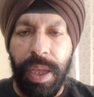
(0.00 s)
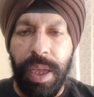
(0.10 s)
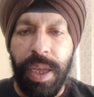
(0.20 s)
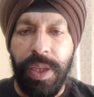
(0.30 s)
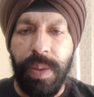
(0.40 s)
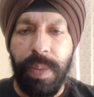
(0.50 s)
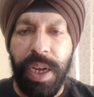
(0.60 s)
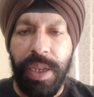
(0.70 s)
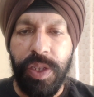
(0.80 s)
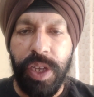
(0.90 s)
He
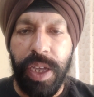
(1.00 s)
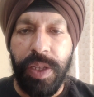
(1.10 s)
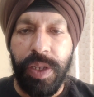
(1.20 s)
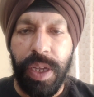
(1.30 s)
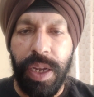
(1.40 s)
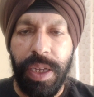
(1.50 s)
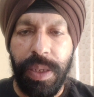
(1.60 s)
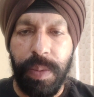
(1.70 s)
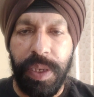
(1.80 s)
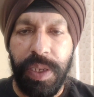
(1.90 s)
made a change in
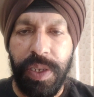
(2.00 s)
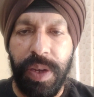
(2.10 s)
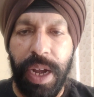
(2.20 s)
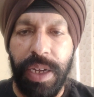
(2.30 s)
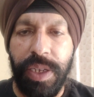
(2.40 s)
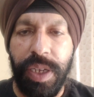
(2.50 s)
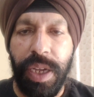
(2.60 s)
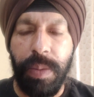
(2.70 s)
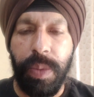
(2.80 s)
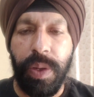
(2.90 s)
his business strategy
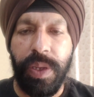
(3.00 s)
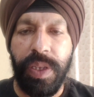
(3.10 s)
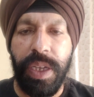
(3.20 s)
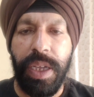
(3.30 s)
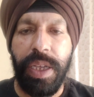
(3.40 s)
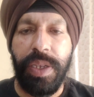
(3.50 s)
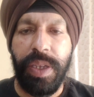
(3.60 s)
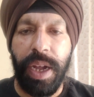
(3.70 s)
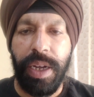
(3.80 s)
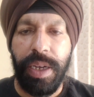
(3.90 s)
and policy. He
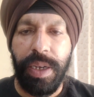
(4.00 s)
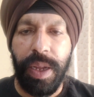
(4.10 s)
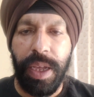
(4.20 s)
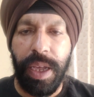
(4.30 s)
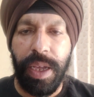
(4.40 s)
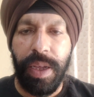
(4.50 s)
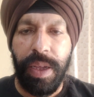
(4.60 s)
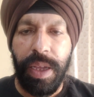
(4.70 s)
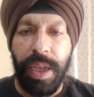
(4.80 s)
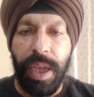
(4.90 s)
started taking
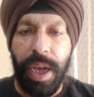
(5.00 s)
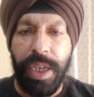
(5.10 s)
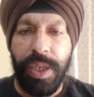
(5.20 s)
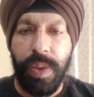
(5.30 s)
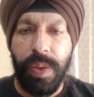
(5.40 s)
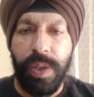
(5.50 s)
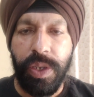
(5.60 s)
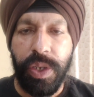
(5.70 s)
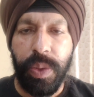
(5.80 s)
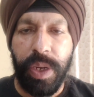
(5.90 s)
high school
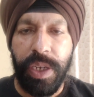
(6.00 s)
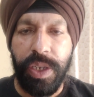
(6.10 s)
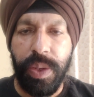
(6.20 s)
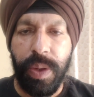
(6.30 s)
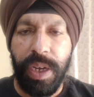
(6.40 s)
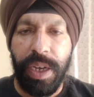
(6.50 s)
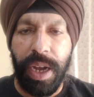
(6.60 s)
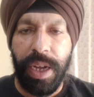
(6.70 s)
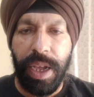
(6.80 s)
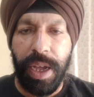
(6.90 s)
students to
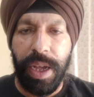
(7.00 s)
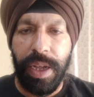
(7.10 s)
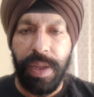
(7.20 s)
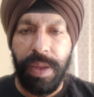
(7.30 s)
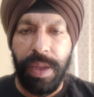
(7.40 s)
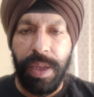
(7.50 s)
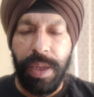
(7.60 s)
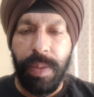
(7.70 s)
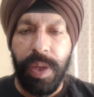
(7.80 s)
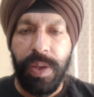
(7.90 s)
Antarctica,
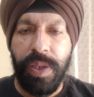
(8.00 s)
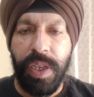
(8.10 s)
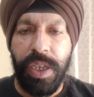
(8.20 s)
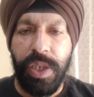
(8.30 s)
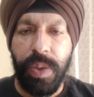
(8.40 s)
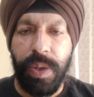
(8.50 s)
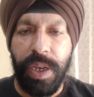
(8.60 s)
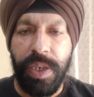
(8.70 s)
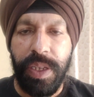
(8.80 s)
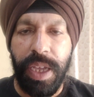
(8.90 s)
because these
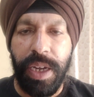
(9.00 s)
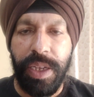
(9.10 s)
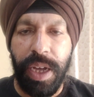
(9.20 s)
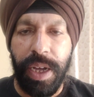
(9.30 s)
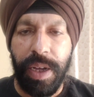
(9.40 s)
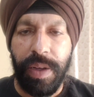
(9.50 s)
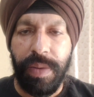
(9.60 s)
students, they are young.